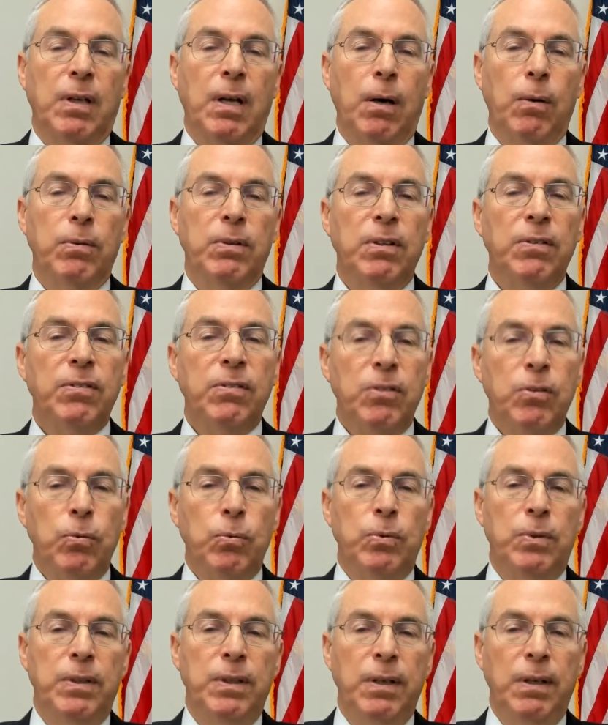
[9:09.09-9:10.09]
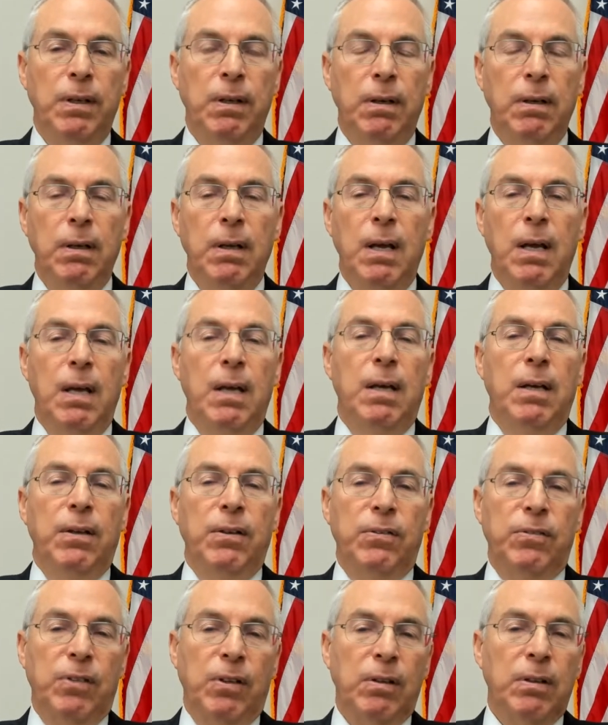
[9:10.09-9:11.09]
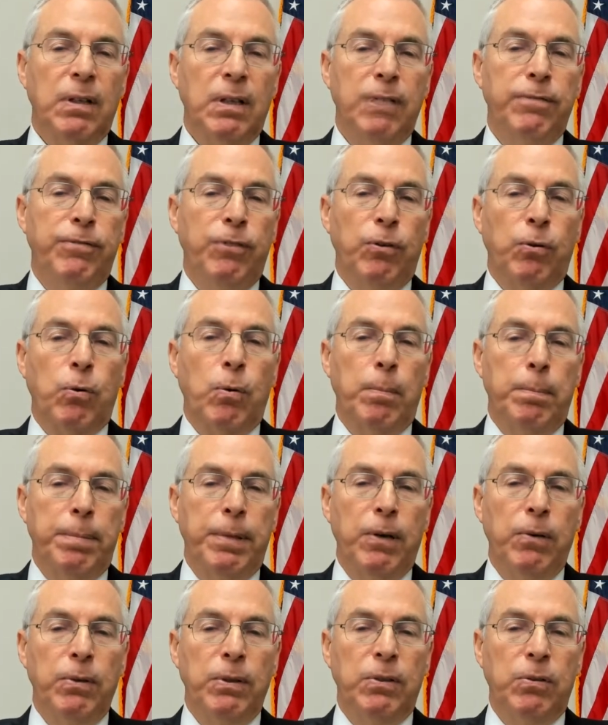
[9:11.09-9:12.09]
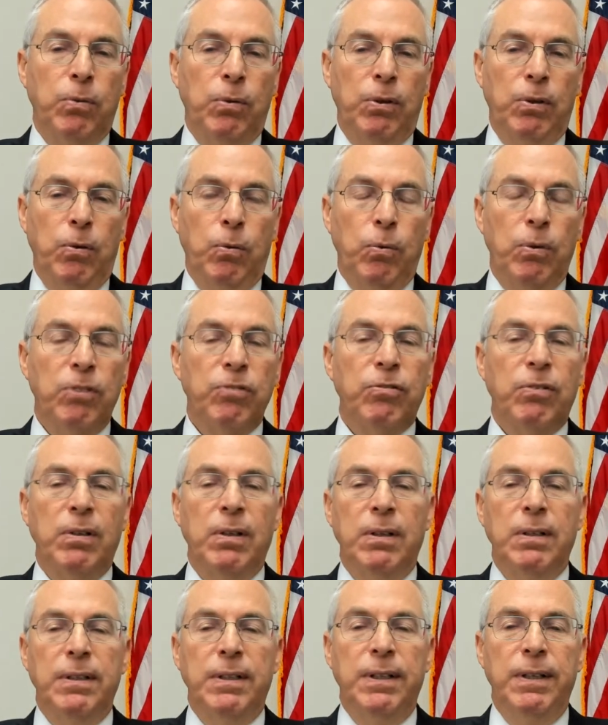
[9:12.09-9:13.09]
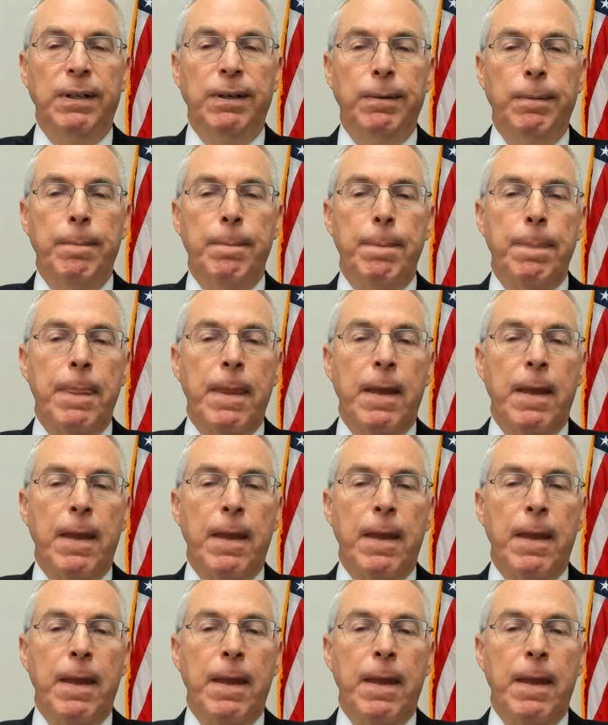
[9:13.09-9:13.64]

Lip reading: Now, this new deal, certainly if you compare it to the original deal,